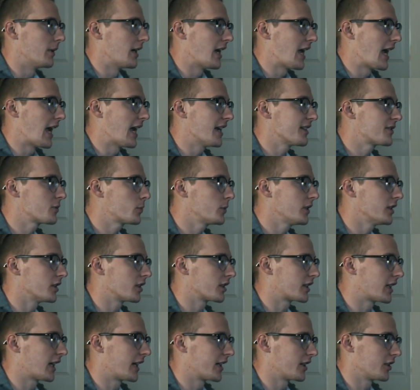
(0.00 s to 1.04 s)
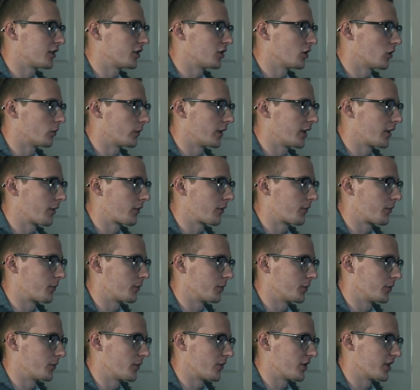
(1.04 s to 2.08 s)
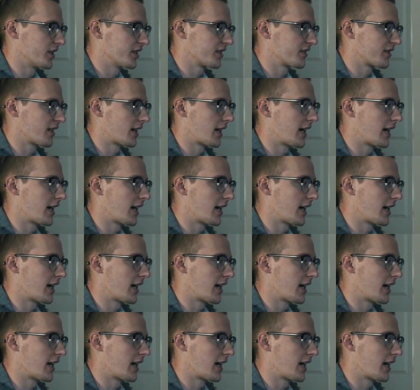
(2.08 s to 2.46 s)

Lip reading: As we are kind of going through this,